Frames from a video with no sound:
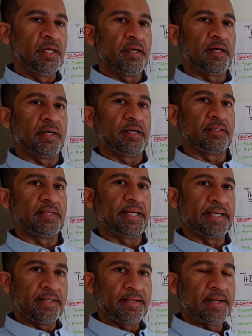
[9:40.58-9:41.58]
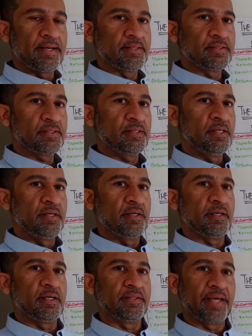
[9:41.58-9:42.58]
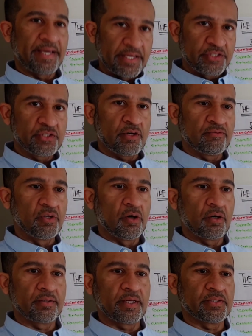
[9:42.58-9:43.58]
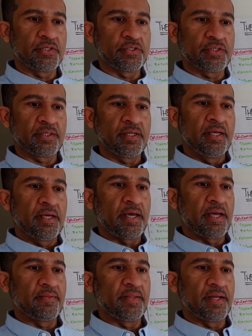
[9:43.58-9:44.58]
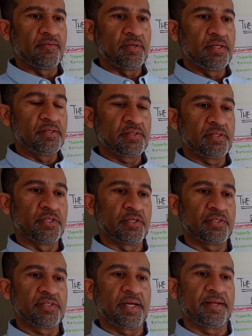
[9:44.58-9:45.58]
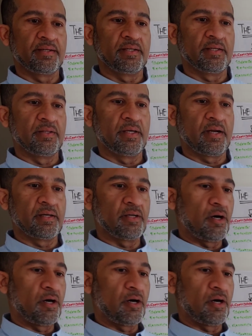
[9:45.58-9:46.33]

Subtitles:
the irritants, the itch of the organization, and then we suggest, and there are the